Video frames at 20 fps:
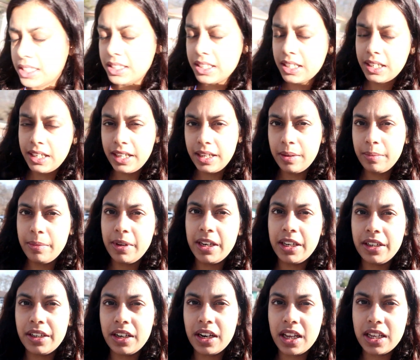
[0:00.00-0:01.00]
is the
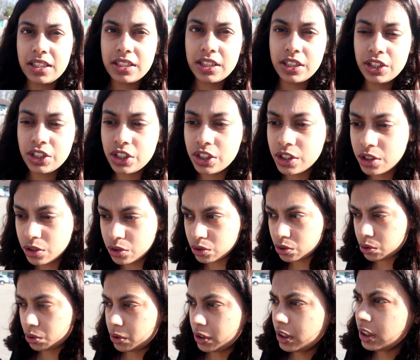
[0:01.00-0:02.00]
demilitarization
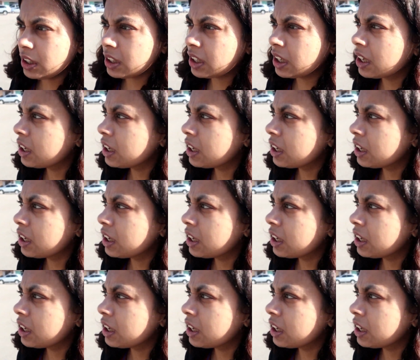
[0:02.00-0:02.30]
zone.